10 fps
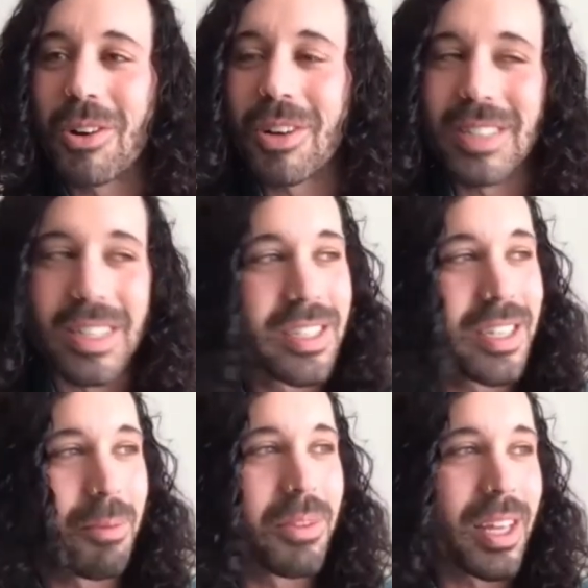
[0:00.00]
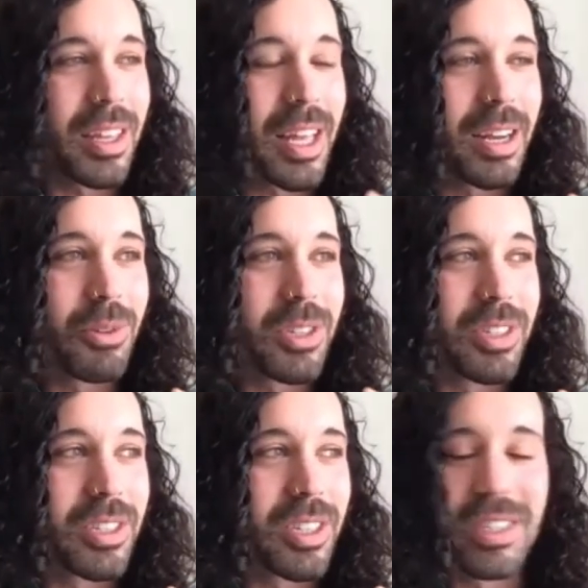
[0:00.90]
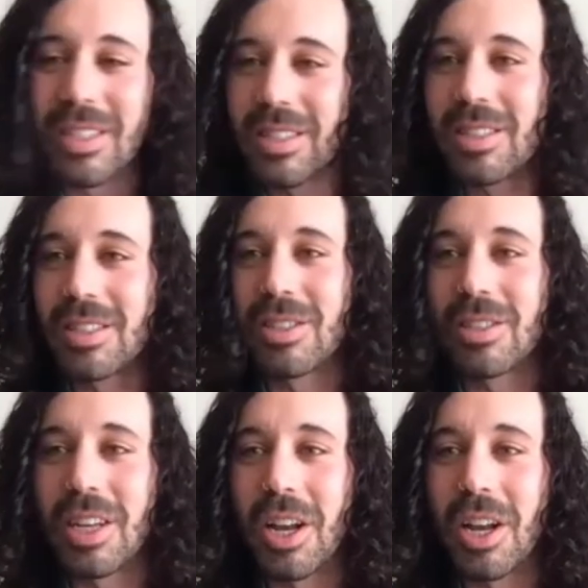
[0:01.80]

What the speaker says: because it's something that it was just,